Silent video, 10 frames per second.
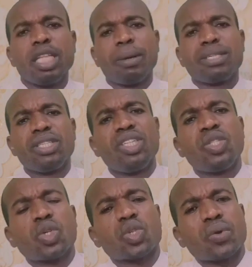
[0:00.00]
The person did
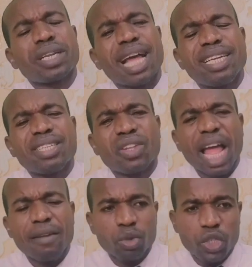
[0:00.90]
not surrender his
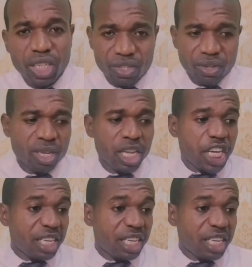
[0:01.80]
life to Jesus.